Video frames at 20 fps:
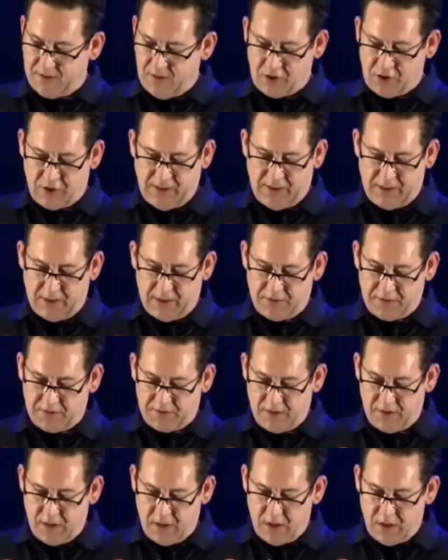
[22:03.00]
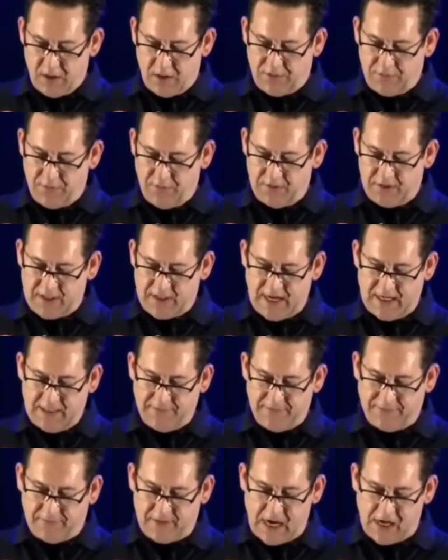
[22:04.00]
neutrinos through the
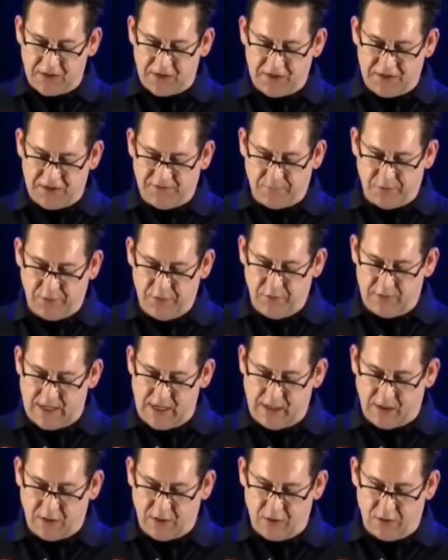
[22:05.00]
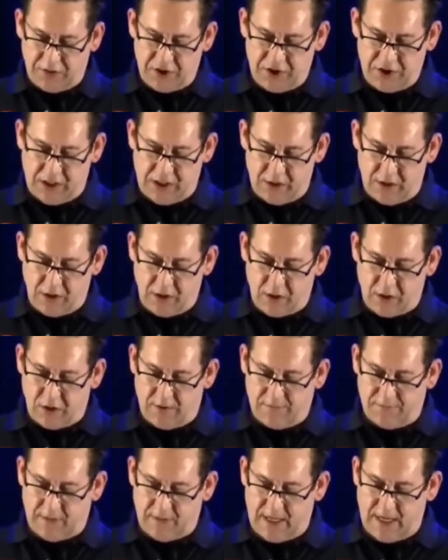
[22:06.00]
tiny flashes of blue light called
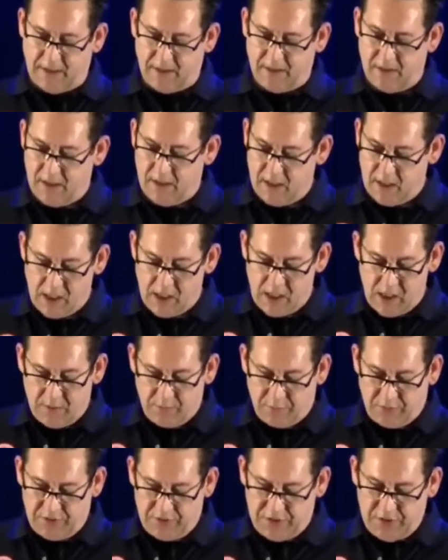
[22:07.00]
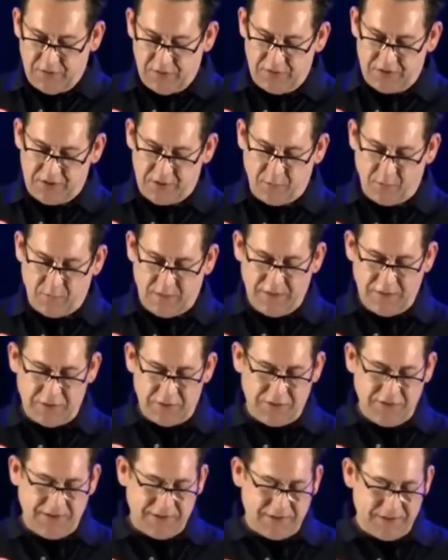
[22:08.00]
Cherenkov light, produced when
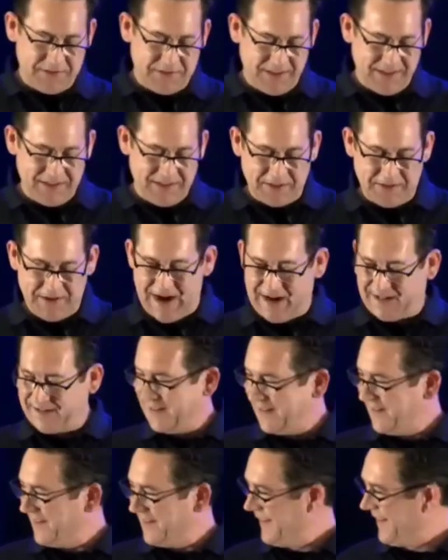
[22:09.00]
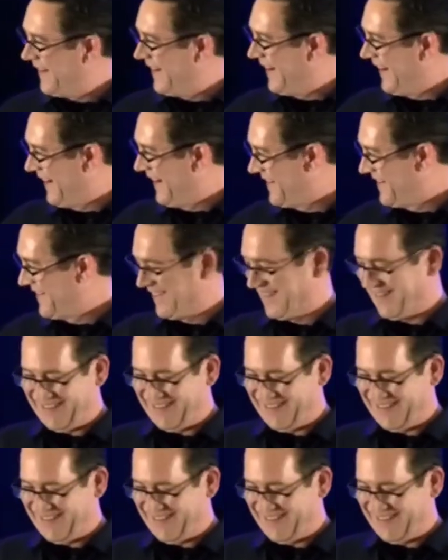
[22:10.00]
neutrinos interact in the ice.